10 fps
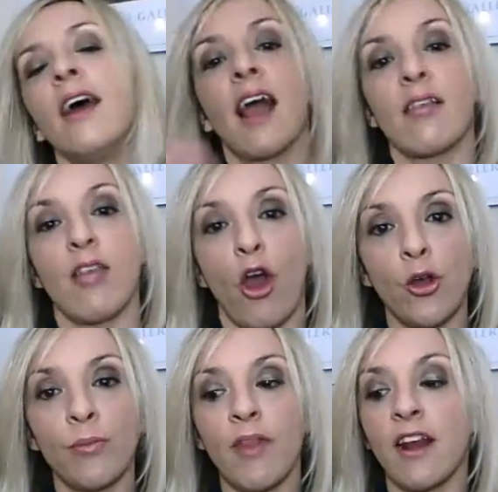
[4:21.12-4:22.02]
gets
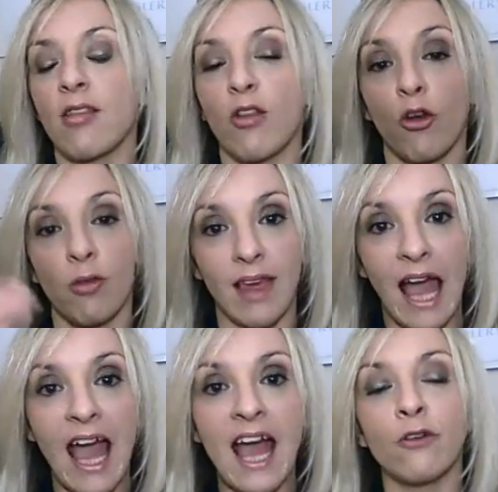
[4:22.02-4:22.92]
home, then it starts
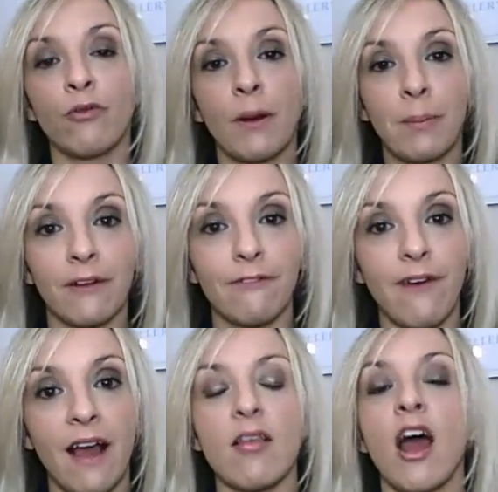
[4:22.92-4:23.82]
again, a ripple
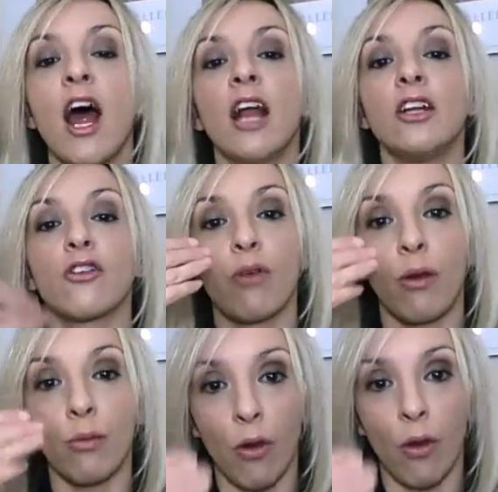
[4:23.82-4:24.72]
effect. And it just
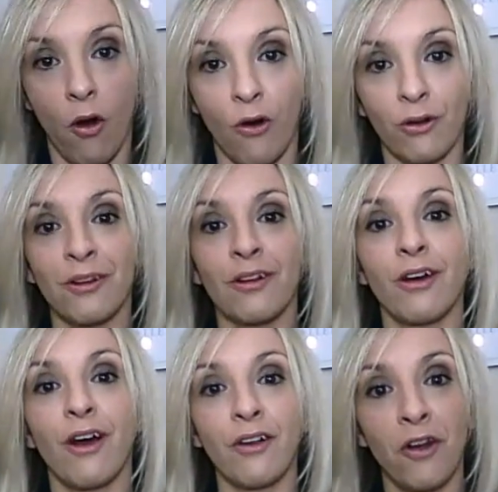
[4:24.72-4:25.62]
goes on
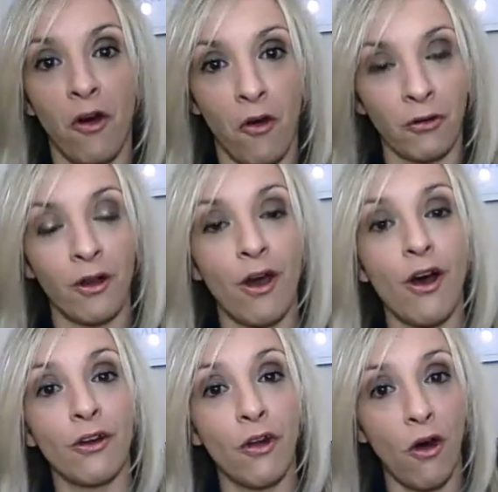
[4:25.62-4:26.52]
and on
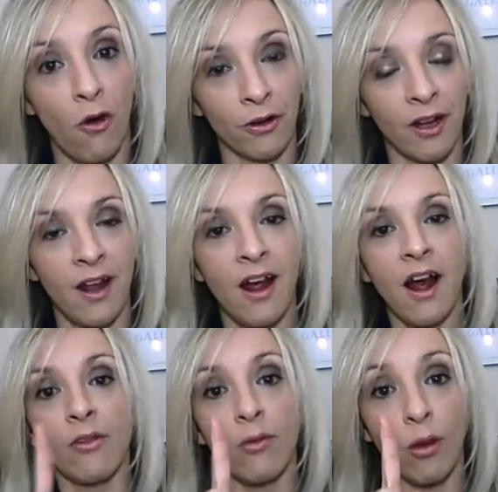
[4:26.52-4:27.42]
and on.
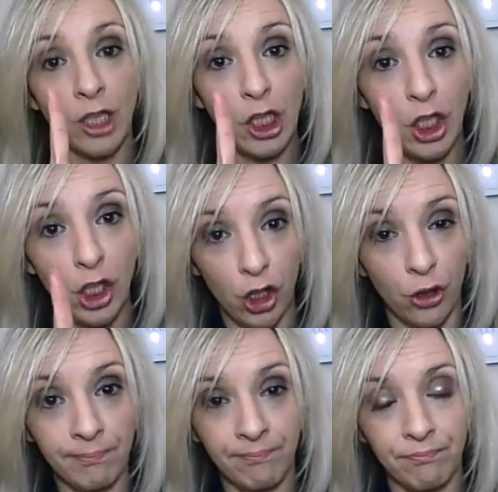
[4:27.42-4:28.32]
And there's only
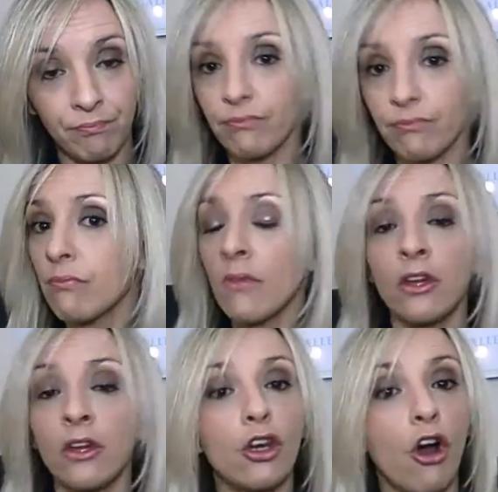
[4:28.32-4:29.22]
you
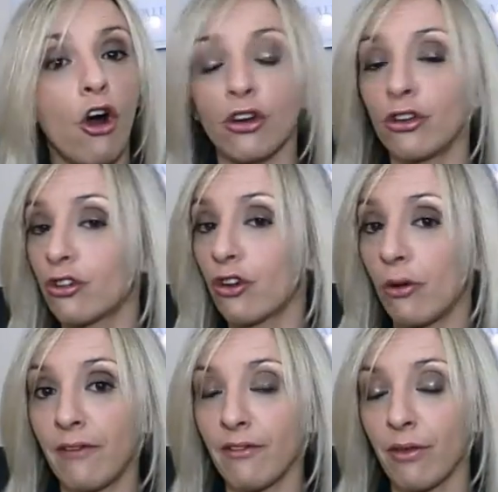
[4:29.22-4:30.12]
you can't
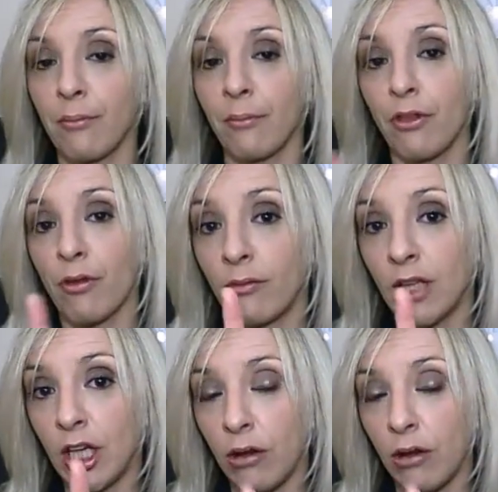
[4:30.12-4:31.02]
control everything, but there's
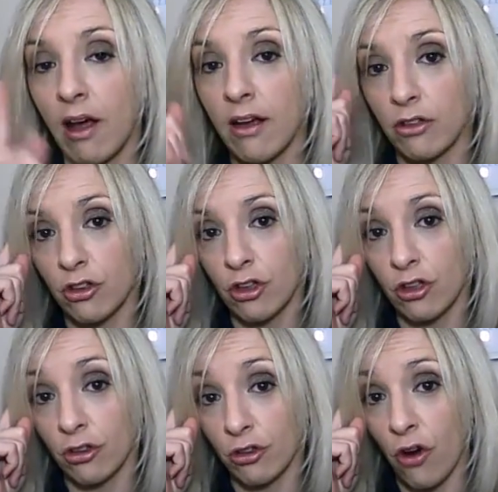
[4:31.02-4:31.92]
only you that can
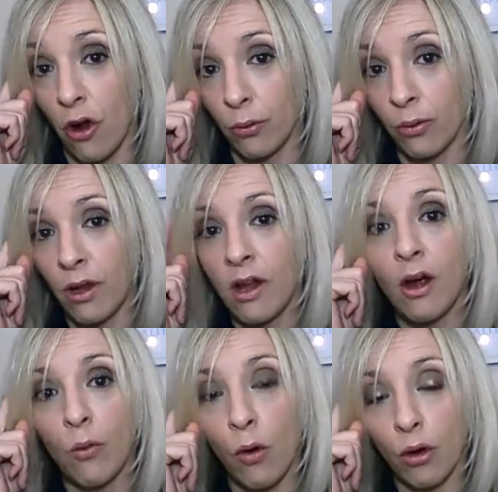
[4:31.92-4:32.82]
control
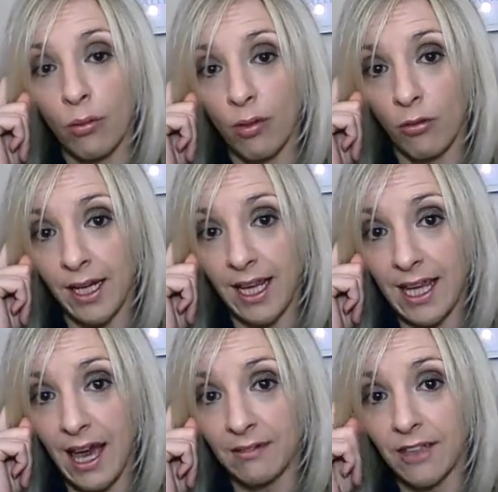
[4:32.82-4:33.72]
what goes on in
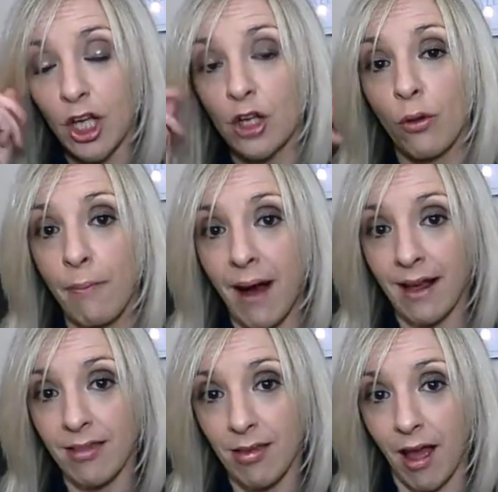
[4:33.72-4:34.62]
here. Your
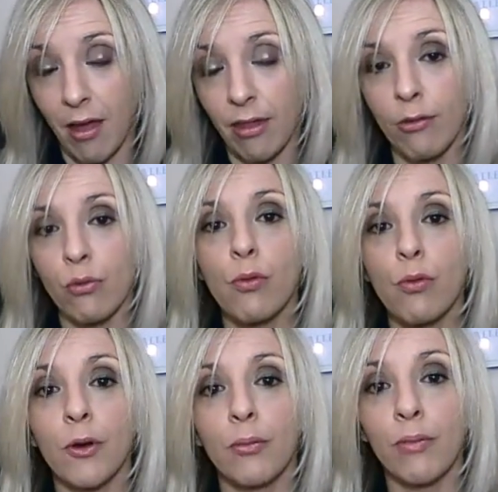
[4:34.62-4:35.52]
mindset, thoughts
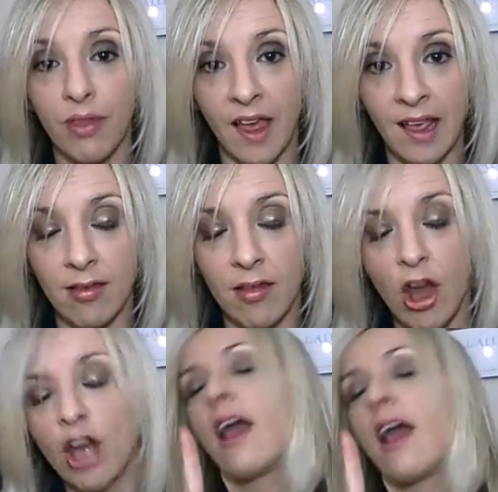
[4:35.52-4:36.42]
become things.
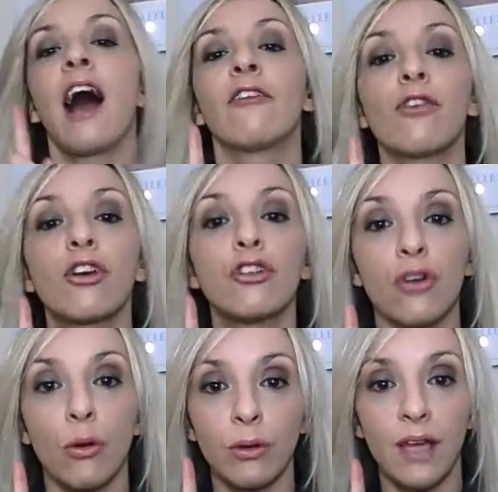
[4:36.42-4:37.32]
You have to
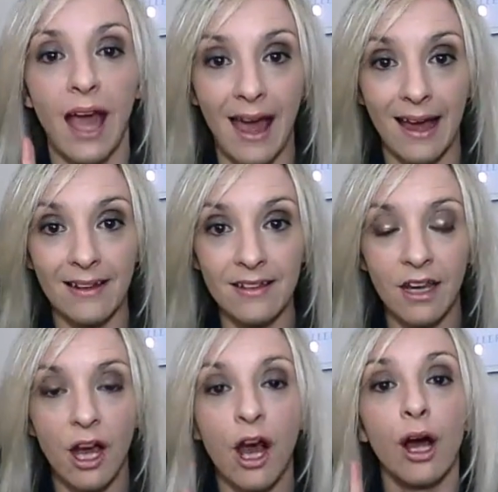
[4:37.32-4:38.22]
control your head
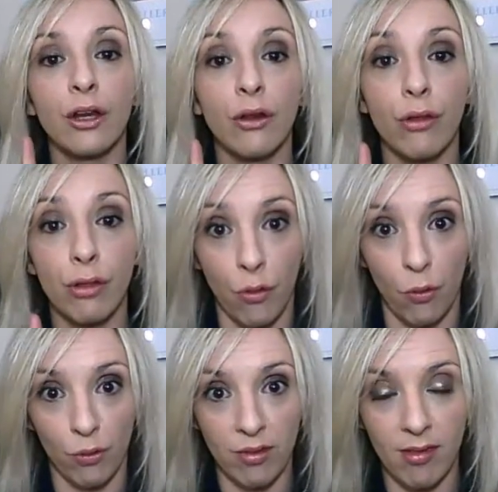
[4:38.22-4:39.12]
and your
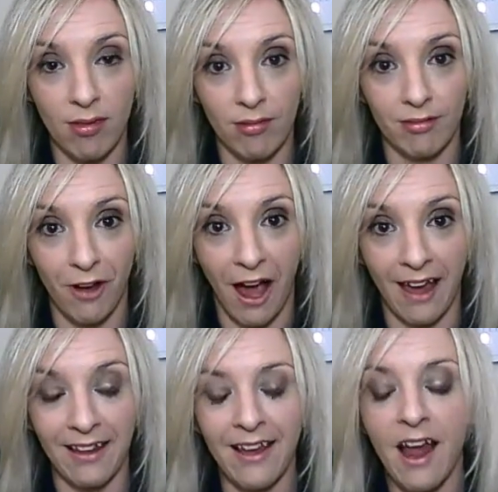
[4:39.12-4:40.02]
thoughts,
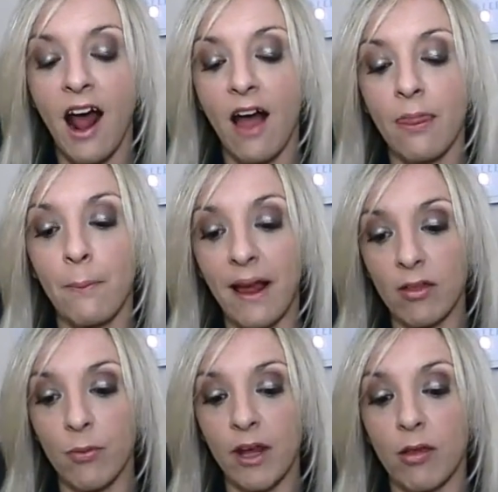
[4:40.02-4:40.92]
okay? And the
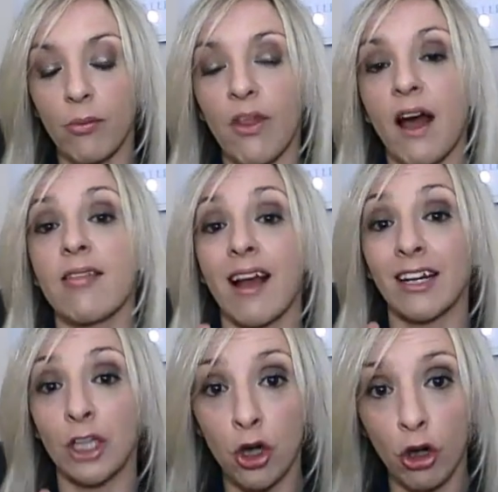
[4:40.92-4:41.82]
best way of doing that is
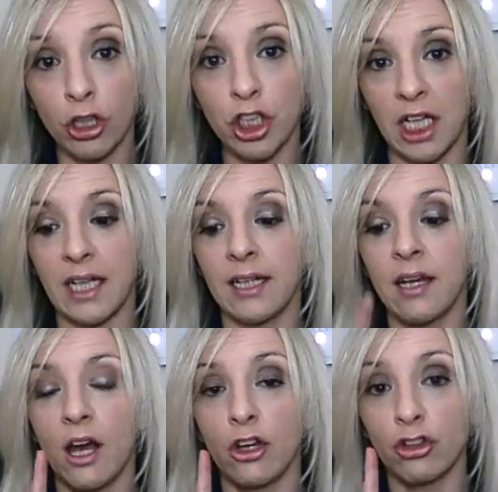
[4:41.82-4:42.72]
acknowledging
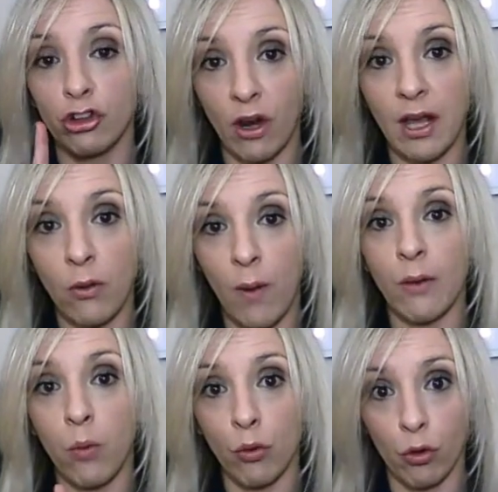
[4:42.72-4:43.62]
straight
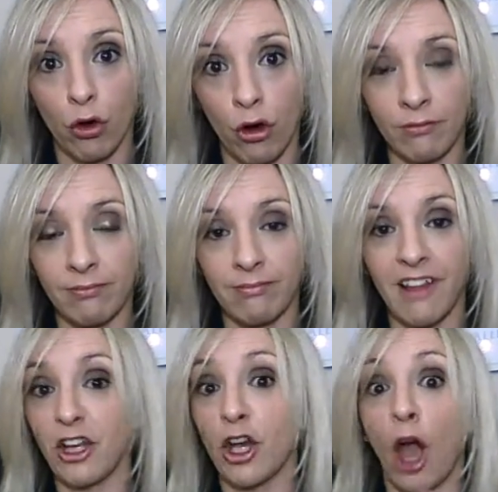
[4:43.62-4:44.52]
away what's gone on,
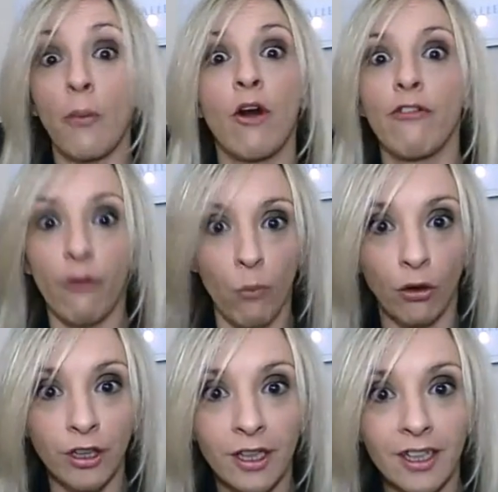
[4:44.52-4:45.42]
that you're going off on
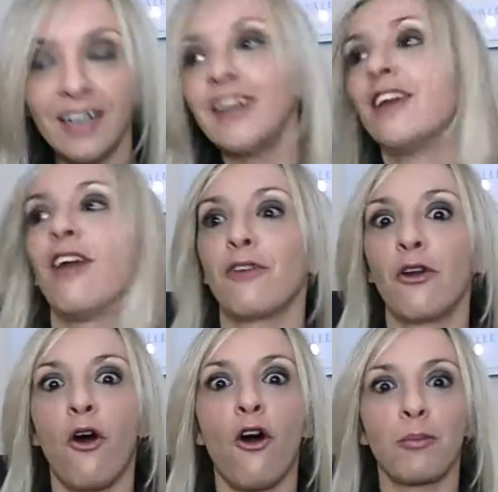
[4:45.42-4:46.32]
one, you're having
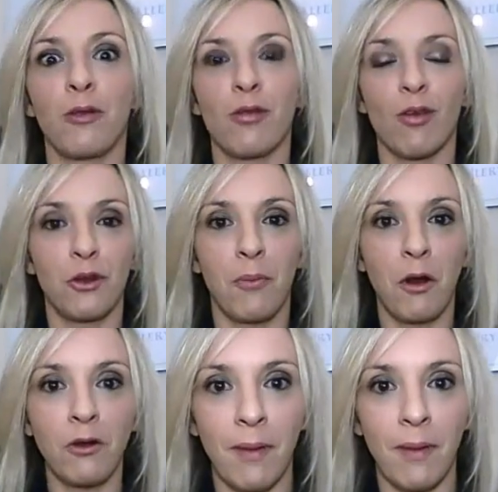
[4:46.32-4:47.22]
an argument or you're
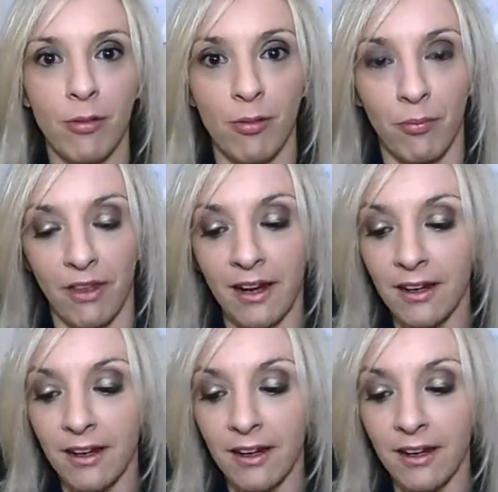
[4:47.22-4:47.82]
moaning about something,